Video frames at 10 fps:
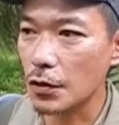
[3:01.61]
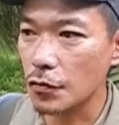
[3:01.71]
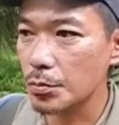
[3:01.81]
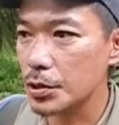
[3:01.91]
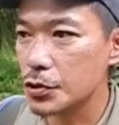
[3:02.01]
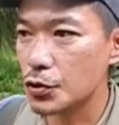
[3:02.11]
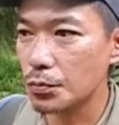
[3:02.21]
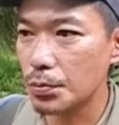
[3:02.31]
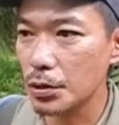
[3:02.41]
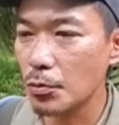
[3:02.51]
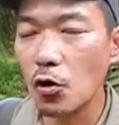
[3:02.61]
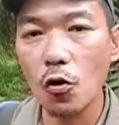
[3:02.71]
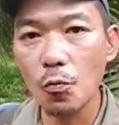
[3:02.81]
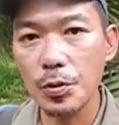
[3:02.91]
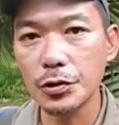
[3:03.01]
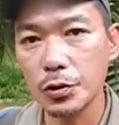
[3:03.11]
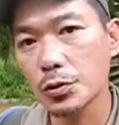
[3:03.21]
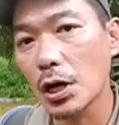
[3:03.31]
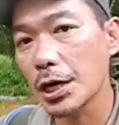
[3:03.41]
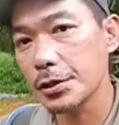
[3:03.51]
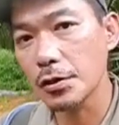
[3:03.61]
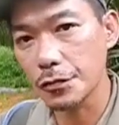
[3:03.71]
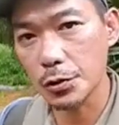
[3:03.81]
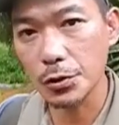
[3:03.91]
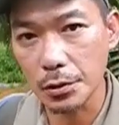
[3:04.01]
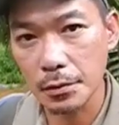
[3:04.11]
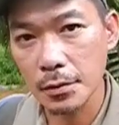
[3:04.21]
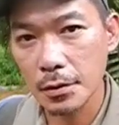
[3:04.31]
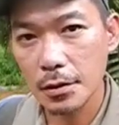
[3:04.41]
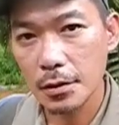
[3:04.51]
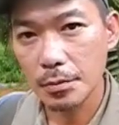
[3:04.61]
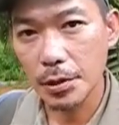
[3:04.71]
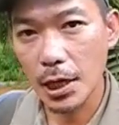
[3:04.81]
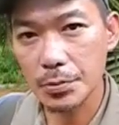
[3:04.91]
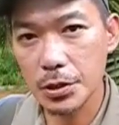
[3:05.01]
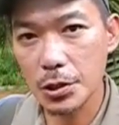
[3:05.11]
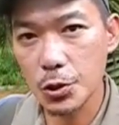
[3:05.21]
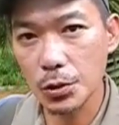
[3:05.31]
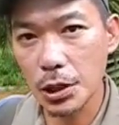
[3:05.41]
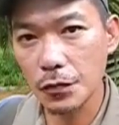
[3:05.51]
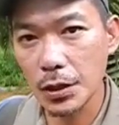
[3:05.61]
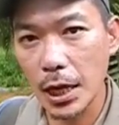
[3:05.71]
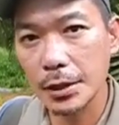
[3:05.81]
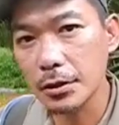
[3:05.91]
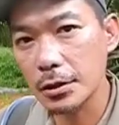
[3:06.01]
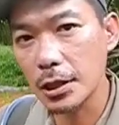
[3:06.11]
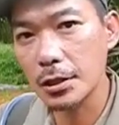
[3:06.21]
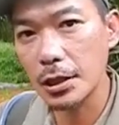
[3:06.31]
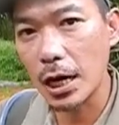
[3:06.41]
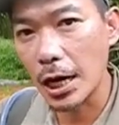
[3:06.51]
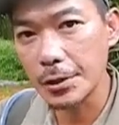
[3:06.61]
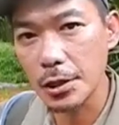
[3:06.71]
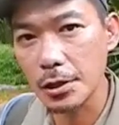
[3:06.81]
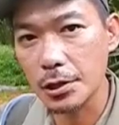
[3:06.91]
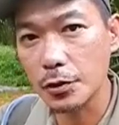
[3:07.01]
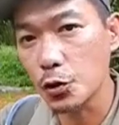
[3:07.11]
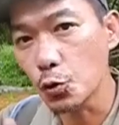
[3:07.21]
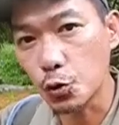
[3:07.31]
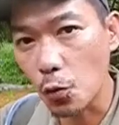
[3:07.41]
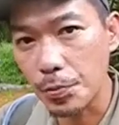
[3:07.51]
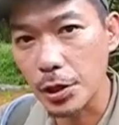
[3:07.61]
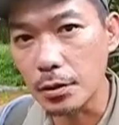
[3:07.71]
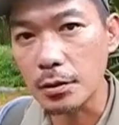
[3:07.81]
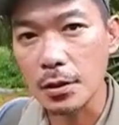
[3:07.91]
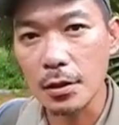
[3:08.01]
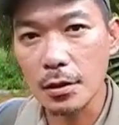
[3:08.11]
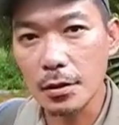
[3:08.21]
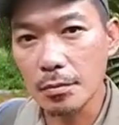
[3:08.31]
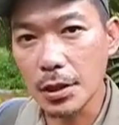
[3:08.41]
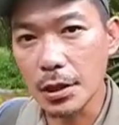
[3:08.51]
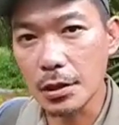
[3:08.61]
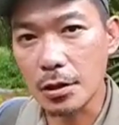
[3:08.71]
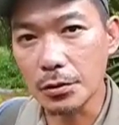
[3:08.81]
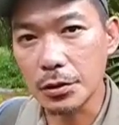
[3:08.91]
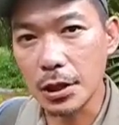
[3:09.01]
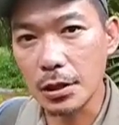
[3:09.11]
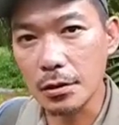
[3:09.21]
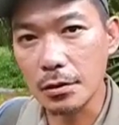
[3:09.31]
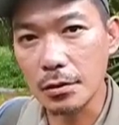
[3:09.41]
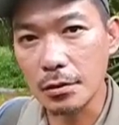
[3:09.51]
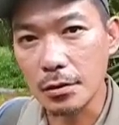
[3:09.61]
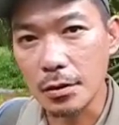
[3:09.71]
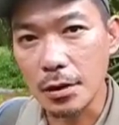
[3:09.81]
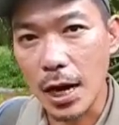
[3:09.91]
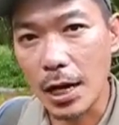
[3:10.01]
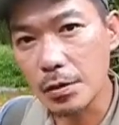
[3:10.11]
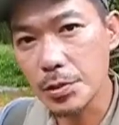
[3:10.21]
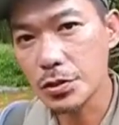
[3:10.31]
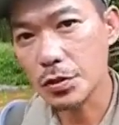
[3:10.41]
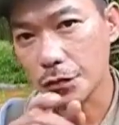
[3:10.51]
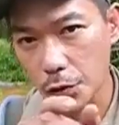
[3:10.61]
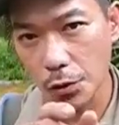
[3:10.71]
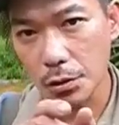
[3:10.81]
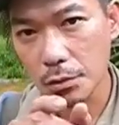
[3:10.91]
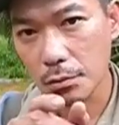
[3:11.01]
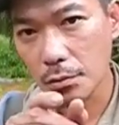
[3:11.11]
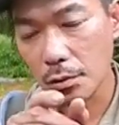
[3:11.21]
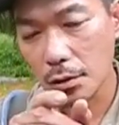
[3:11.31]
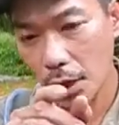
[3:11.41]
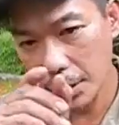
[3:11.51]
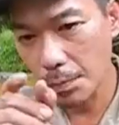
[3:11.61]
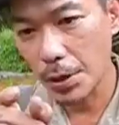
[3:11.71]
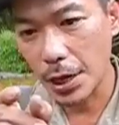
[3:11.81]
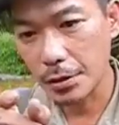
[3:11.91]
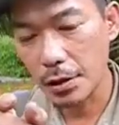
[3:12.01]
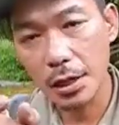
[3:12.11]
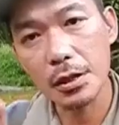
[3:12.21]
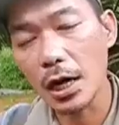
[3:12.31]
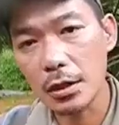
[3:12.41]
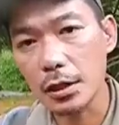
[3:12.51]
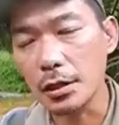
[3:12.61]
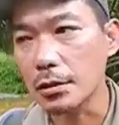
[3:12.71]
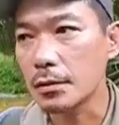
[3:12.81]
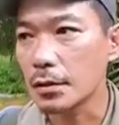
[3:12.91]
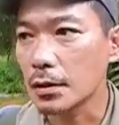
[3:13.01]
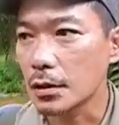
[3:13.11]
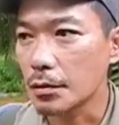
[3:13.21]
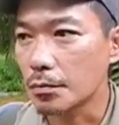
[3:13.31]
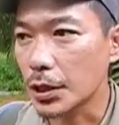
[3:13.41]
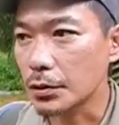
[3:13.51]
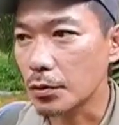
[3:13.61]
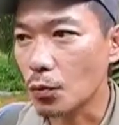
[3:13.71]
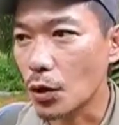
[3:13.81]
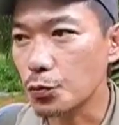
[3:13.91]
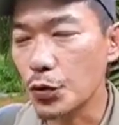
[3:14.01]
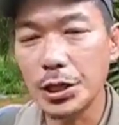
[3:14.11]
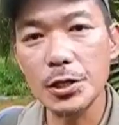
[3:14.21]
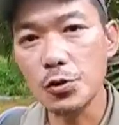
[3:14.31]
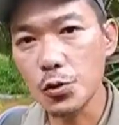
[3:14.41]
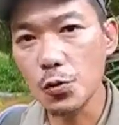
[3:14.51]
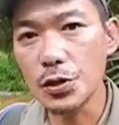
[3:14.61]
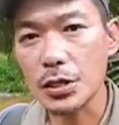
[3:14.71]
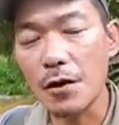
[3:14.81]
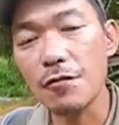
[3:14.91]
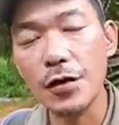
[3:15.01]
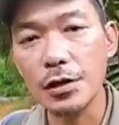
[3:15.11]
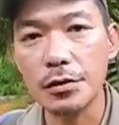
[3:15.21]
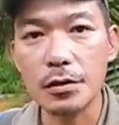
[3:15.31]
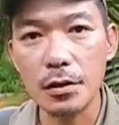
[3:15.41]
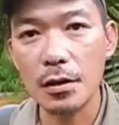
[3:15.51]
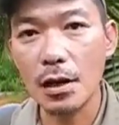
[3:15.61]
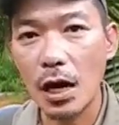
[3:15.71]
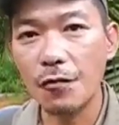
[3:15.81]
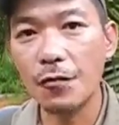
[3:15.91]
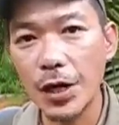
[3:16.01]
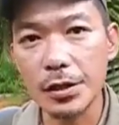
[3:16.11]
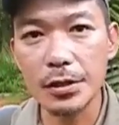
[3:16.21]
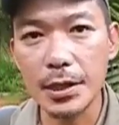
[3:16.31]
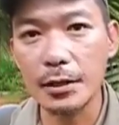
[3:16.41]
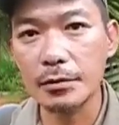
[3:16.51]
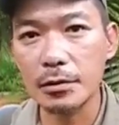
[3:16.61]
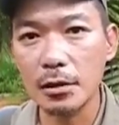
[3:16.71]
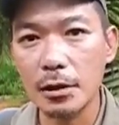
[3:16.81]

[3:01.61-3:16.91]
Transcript: government should be more open to the idea of good. Perhaps they should even entertain the idea that utopia may contain elements of good and the bad and the ugly. But what we need to do is have faith. Have faith that